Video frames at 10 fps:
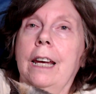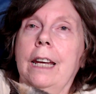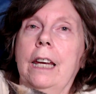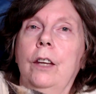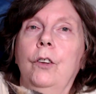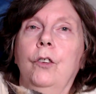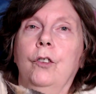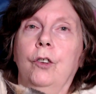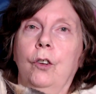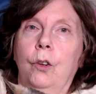
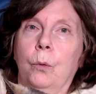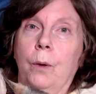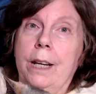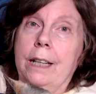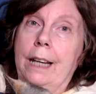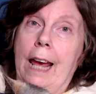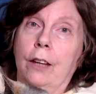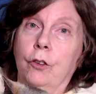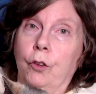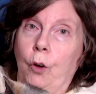is to read an
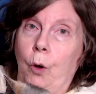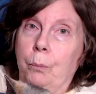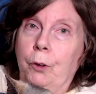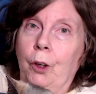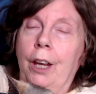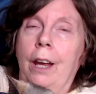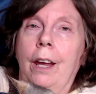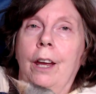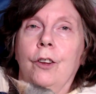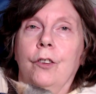excerpt.
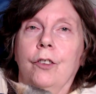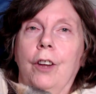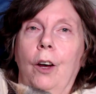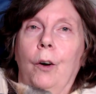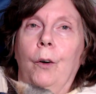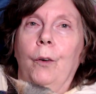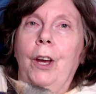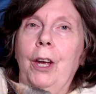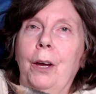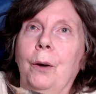So,
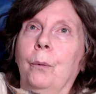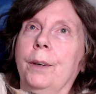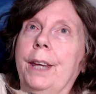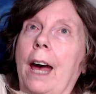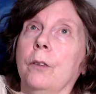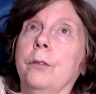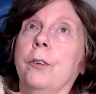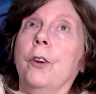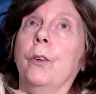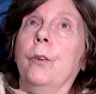without
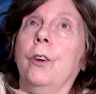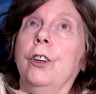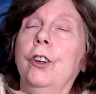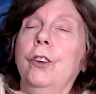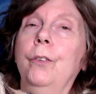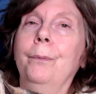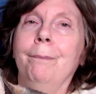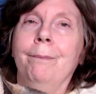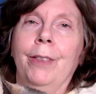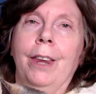further ado,
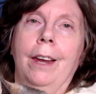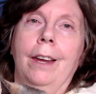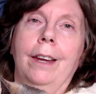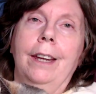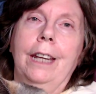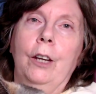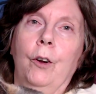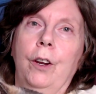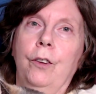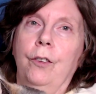
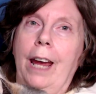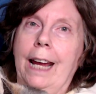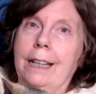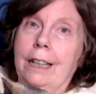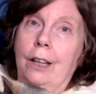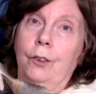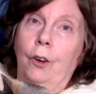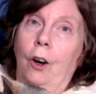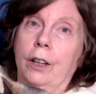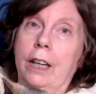here is Adia
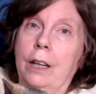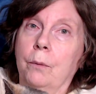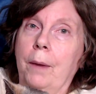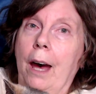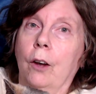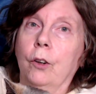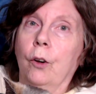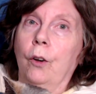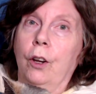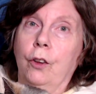talking about
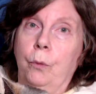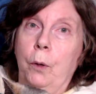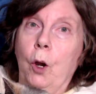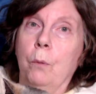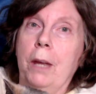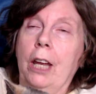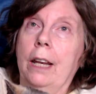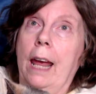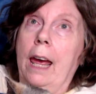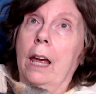her
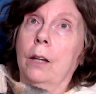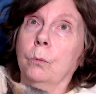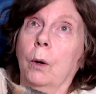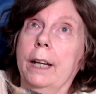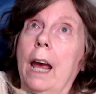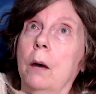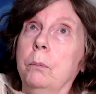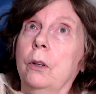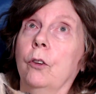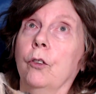experiment and what
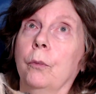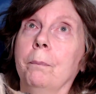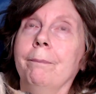happens.